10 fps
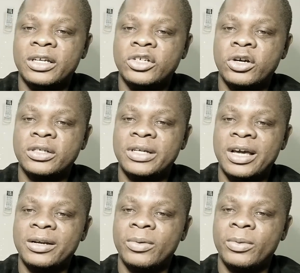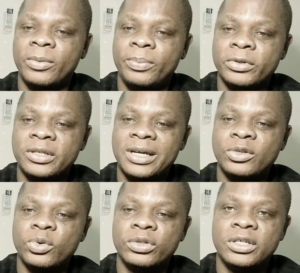The judge then uh,
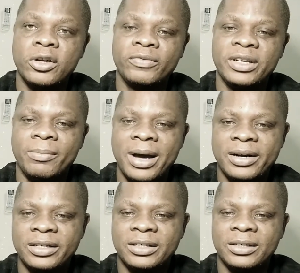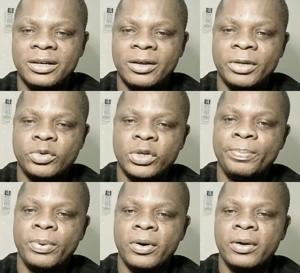proceeded to dissolve the marriage
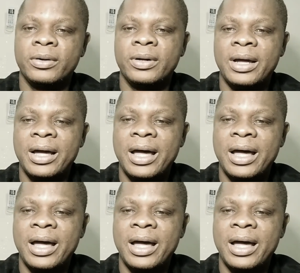between Paul